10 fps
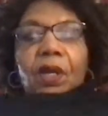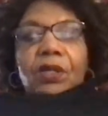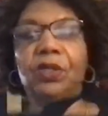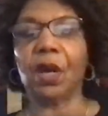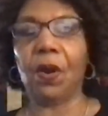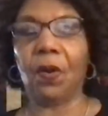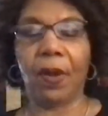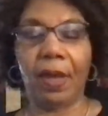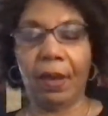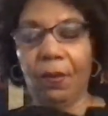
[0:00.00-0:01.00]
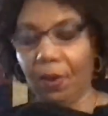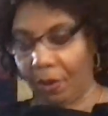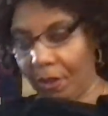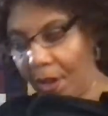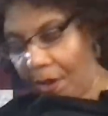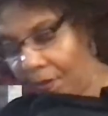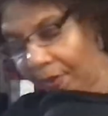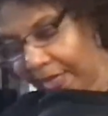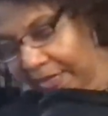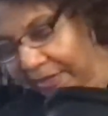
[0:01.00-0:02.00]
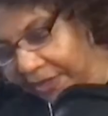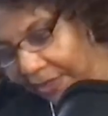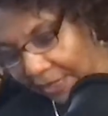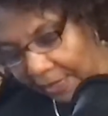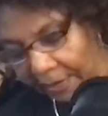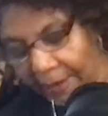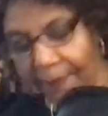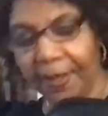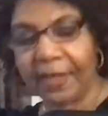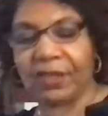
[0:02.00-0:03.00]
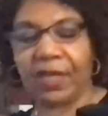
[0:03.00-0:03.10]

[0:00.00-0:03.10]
so it will always be